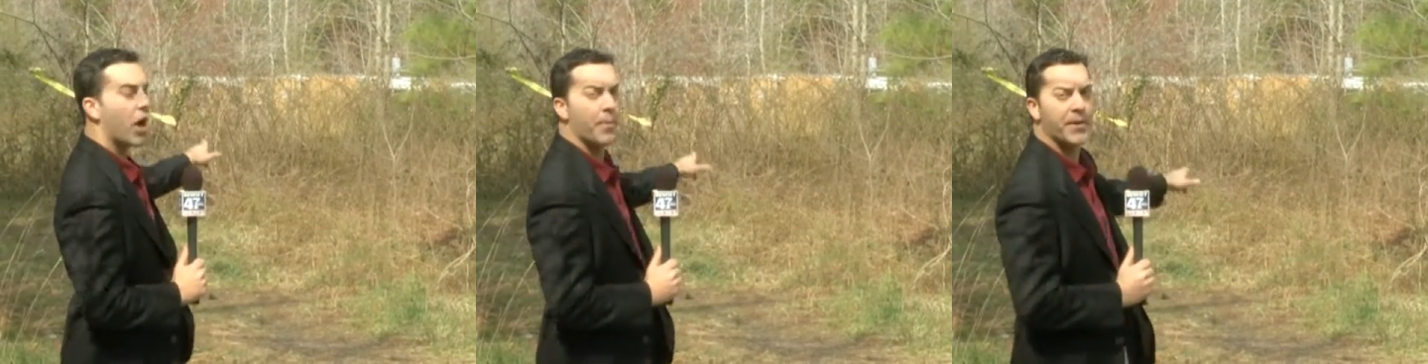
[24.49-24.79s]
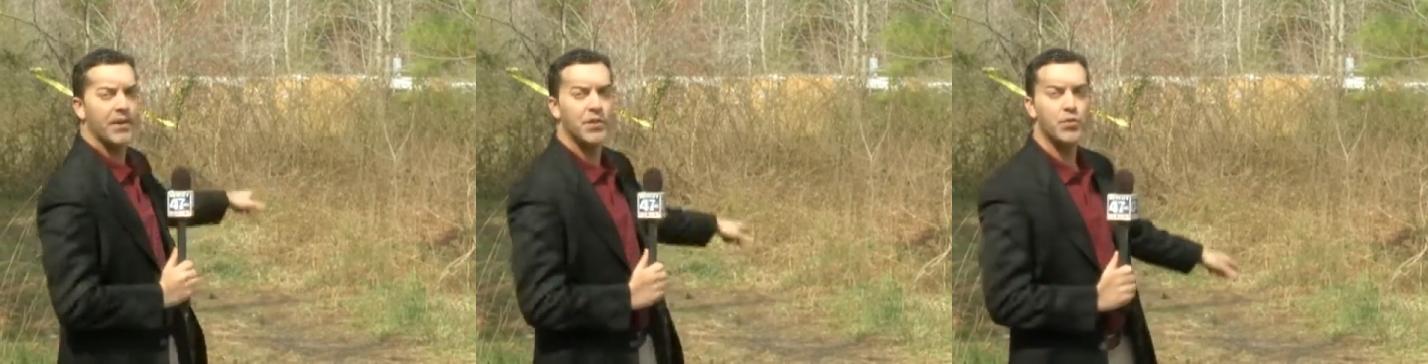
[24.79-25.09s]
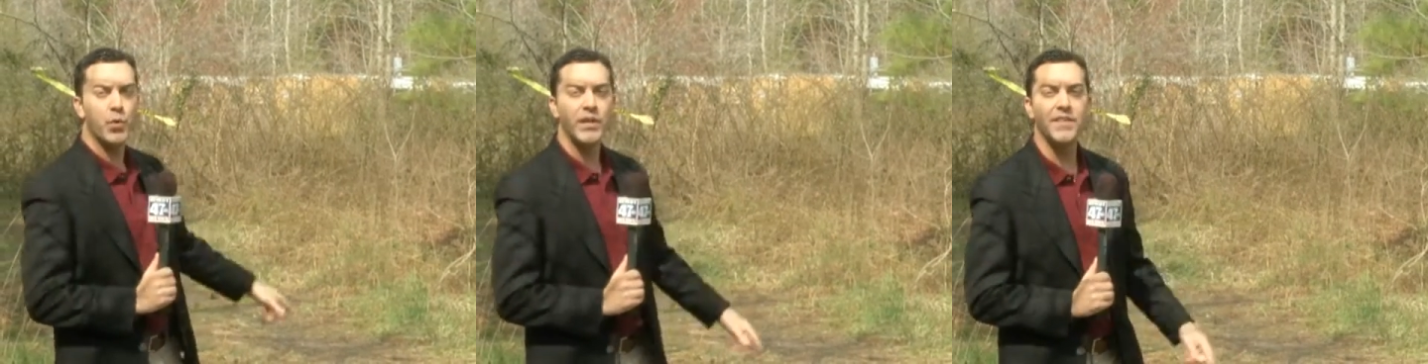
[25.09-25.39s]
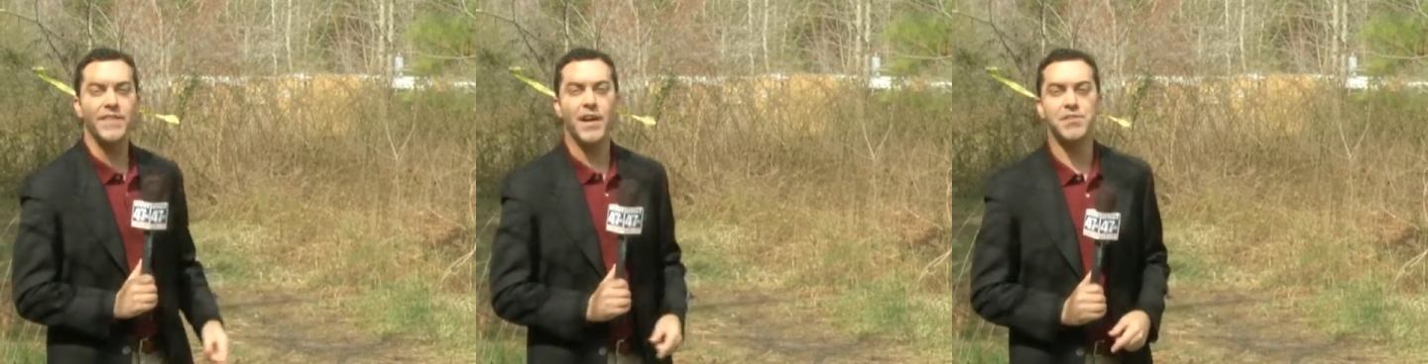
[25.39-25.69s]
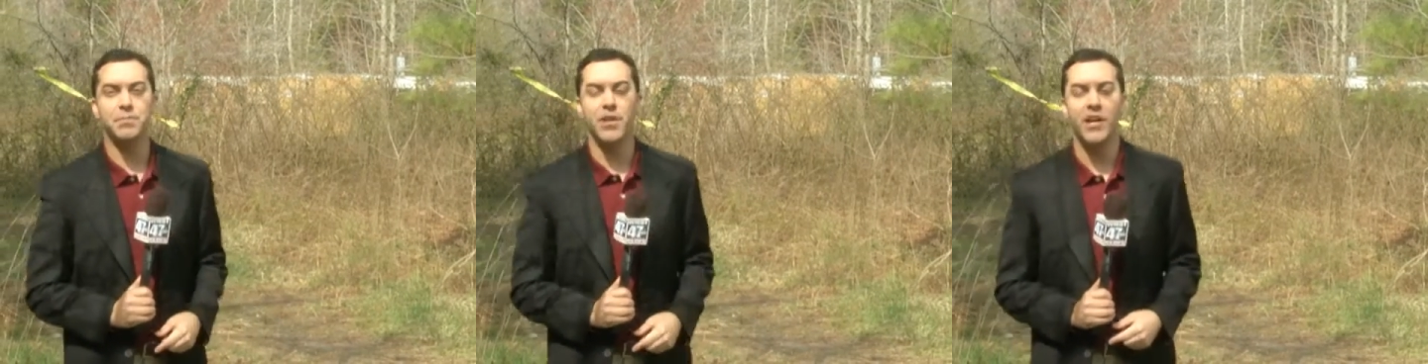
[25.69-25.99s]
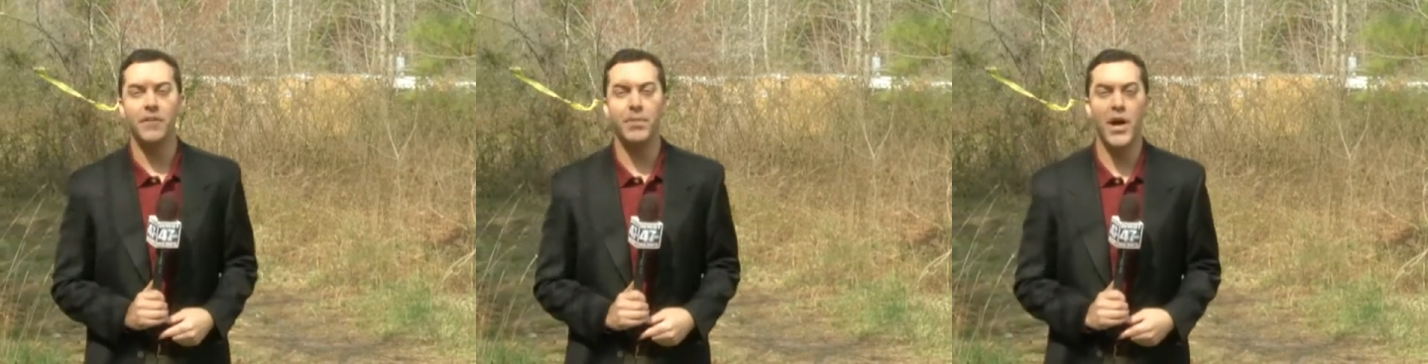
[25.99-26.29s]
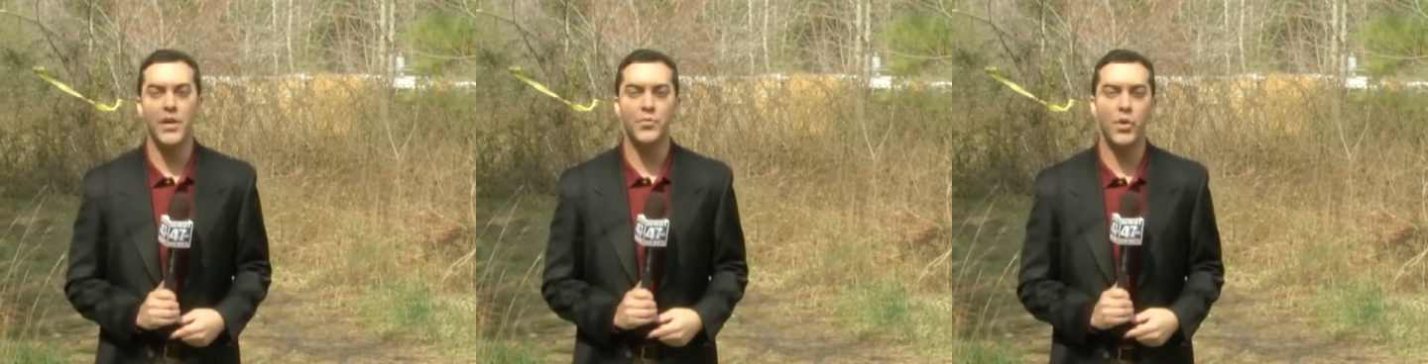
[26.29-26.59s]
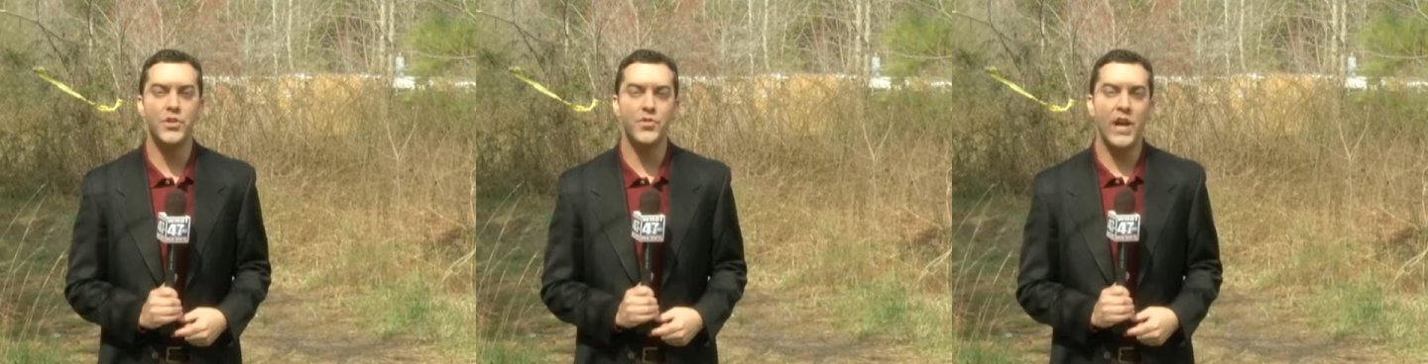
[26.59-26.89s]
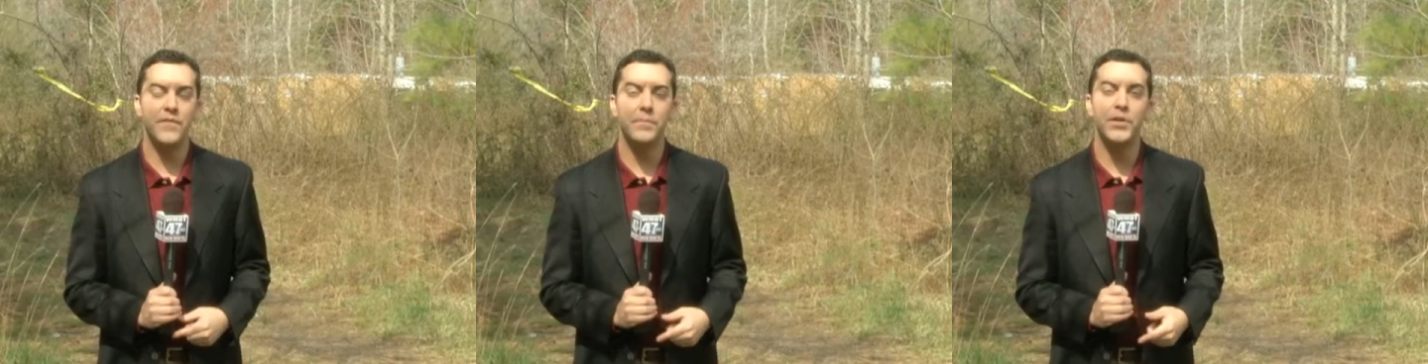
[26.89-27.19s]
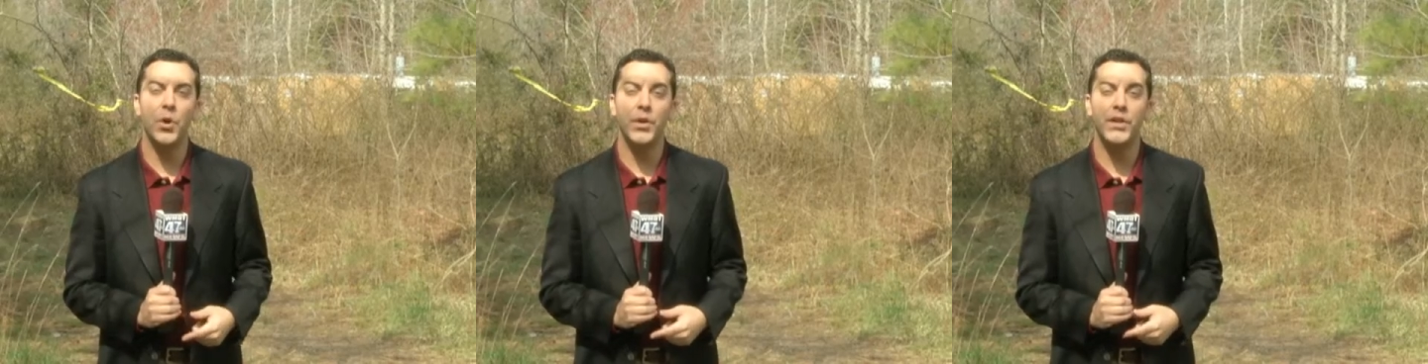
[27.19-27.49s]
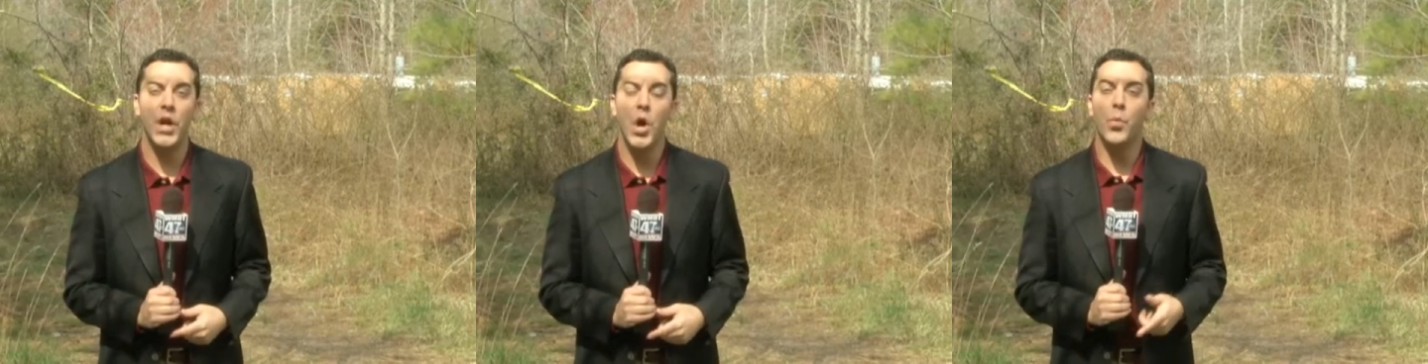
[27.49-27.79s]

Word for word: property on the 29,000 block of Pond Run Drive in Manokin